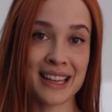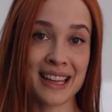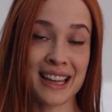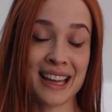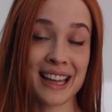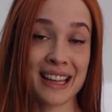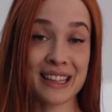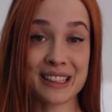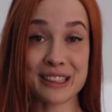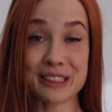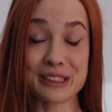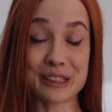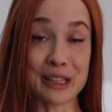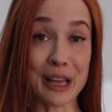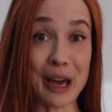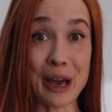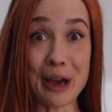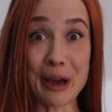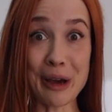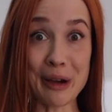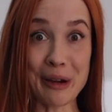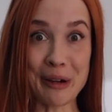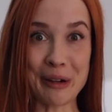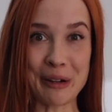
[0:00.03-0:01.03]

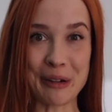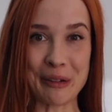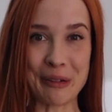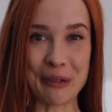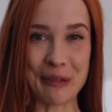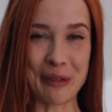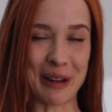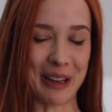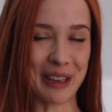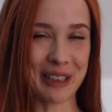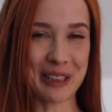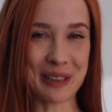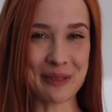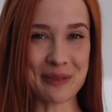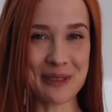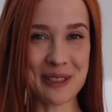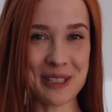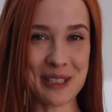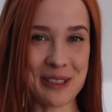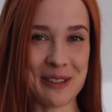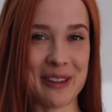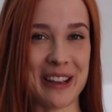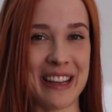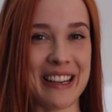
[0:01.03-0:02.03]
Hello, welcome
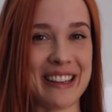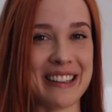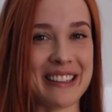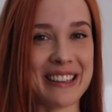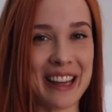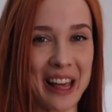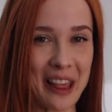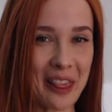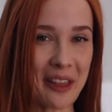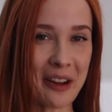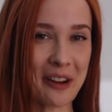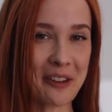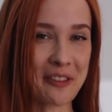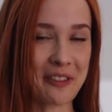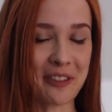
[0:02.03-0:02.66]
to another